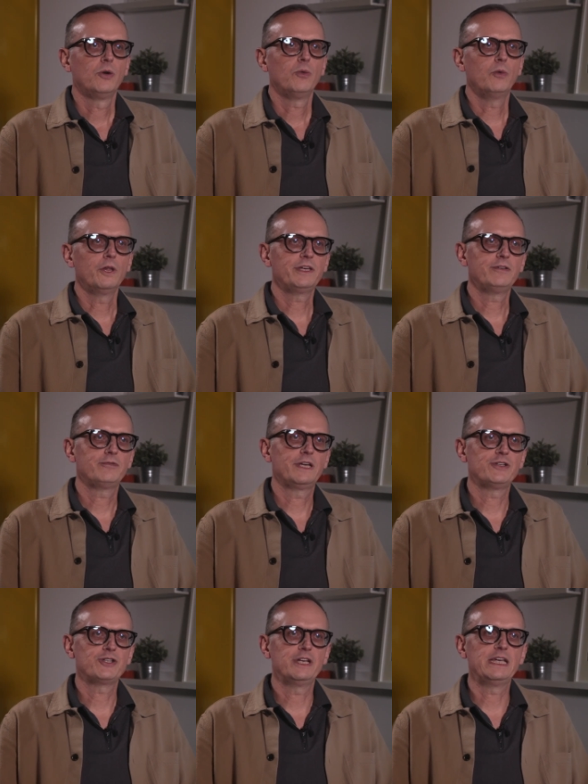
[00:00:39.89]
what the
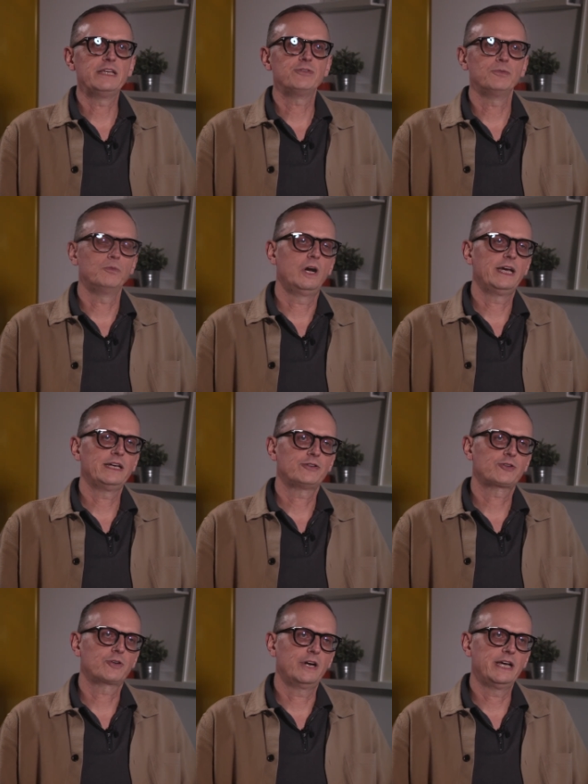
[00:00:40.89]
invention is and why
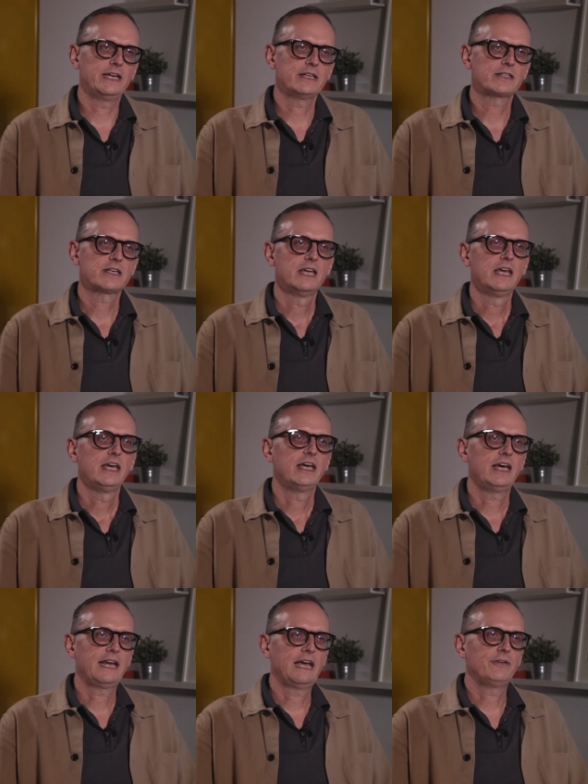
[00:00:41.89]
it's great,
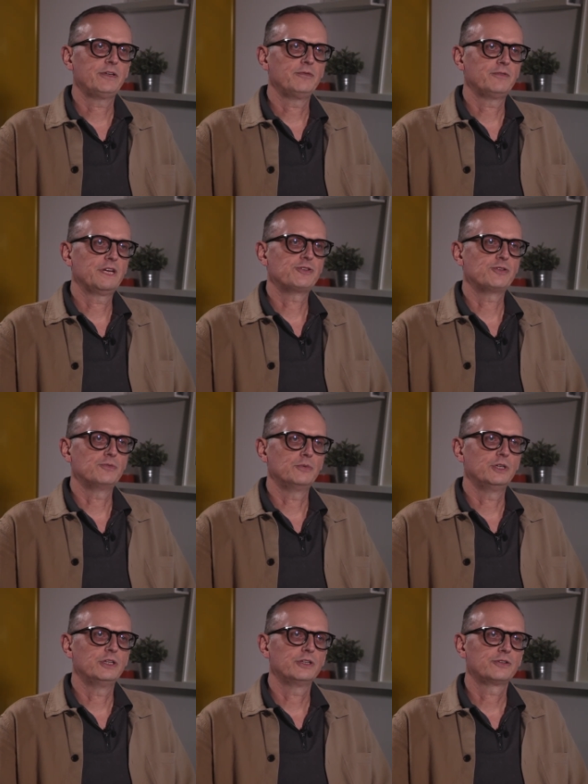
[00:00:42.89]
and how the invention
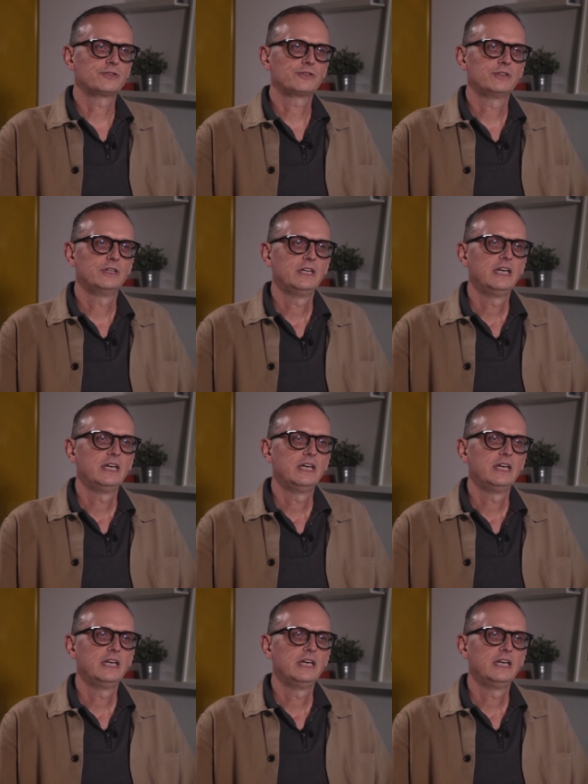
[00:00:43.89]
works.